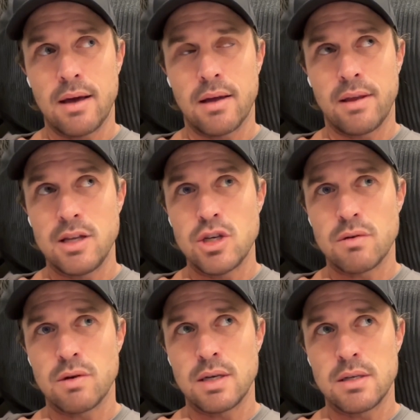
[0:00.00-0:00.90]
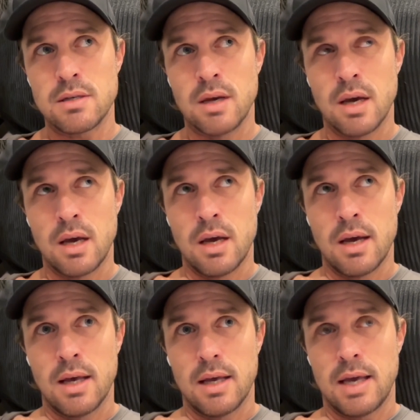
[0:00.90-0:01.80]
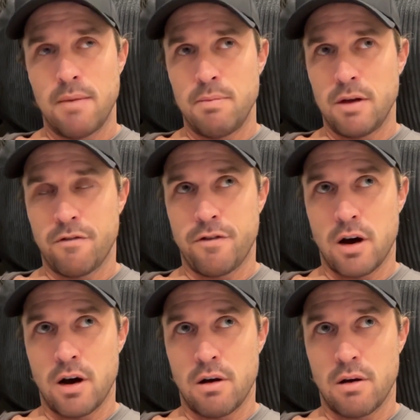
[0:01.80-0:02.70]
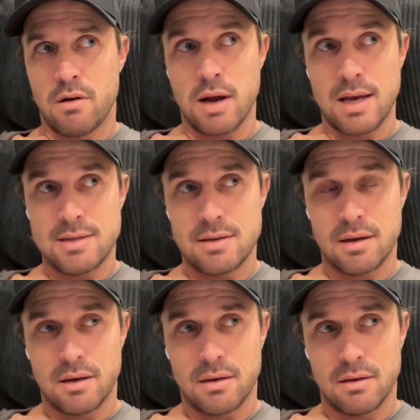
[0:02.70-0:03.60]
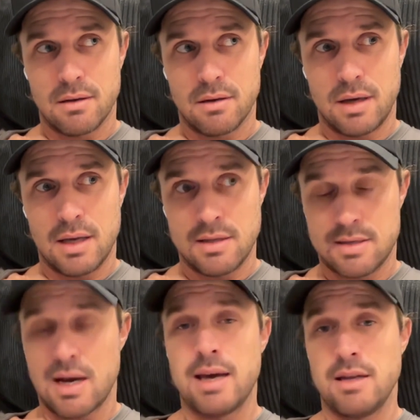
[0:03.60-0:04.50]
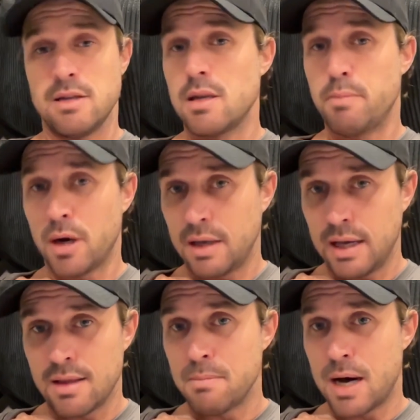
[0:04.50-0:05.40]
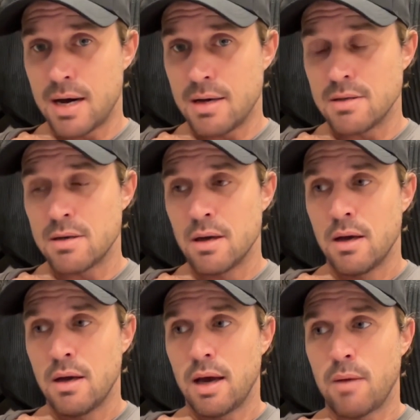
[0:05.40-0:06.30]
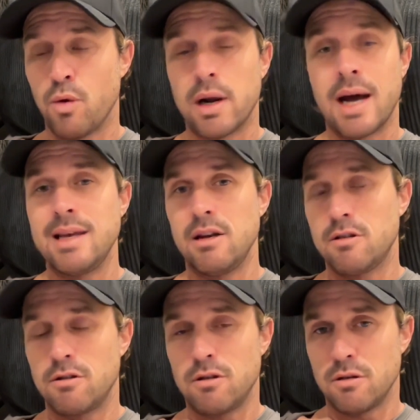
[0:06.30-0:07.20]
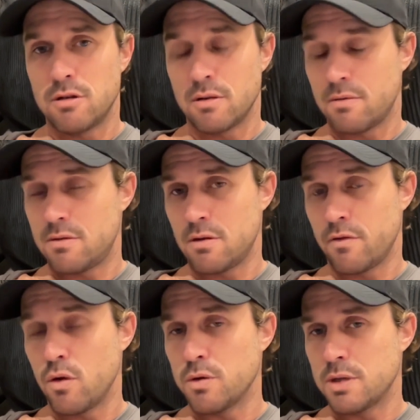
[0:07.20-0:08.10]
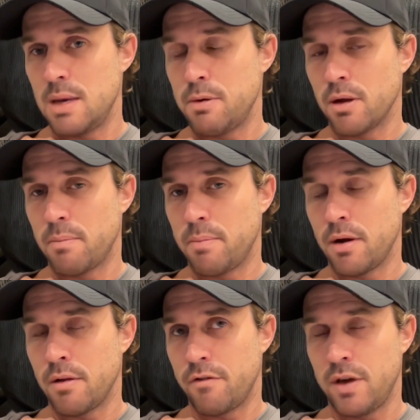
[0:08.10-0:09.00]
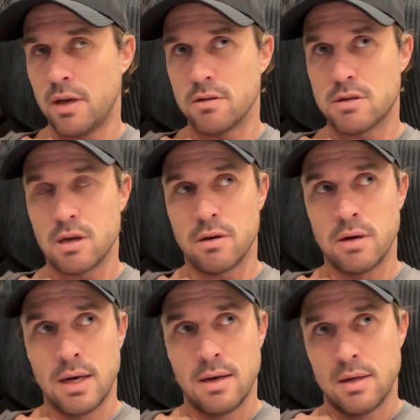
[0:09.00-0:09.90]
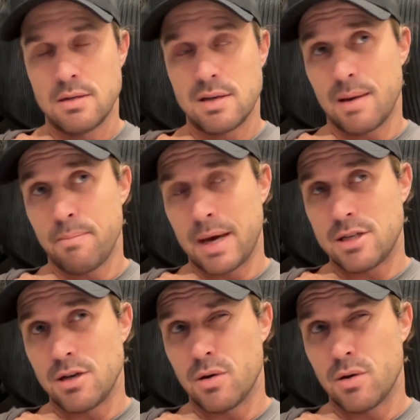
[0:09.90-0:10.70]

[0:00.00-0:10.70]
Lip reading: and the injuries gave me a far greater insight into the body and the mind and what I needed to do to of course, keep on a field. So to come back to your